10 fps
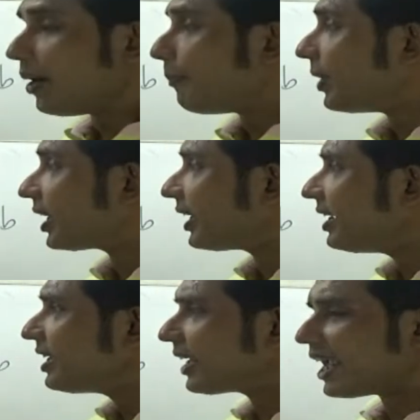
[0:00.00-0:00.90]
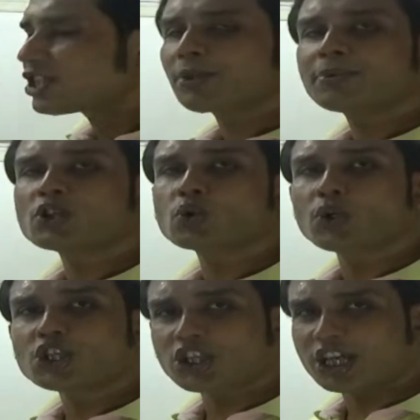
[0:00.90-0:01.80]
but in case of the
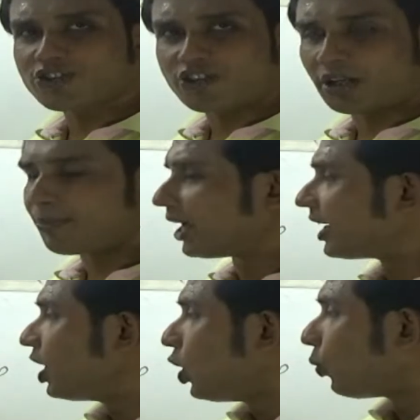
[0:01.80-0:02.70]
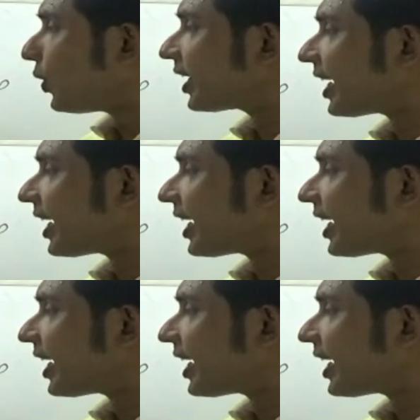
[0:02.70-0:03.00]
switch case statement we